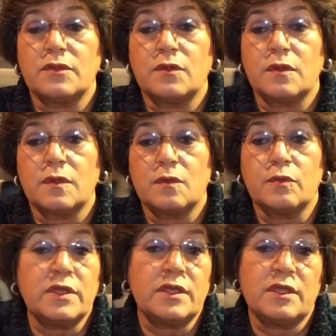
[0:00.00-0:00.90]

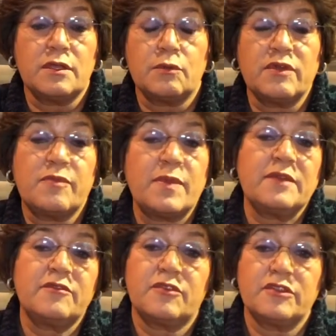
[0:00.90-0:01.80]
we've
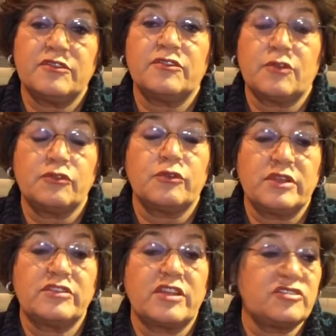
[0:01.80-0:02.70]
been, for instance, also
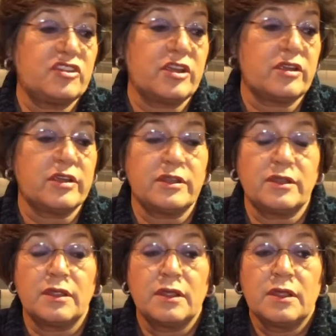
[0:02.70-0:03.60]
in touch here in
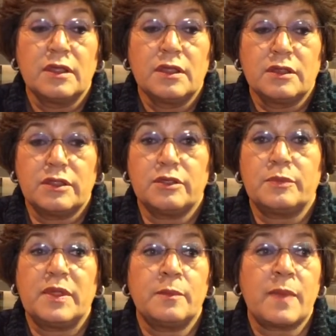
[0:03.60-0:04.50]
the
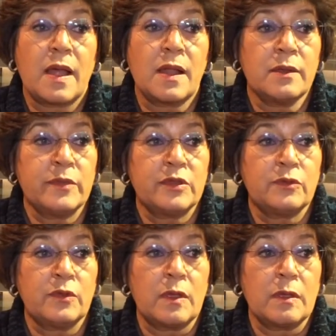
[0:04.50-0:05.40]
European Parliament